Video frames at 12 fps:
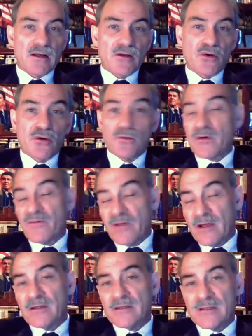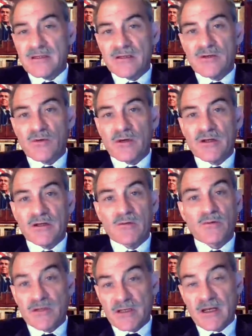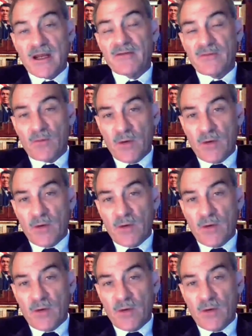could prevail in this situation, and we're just going to have to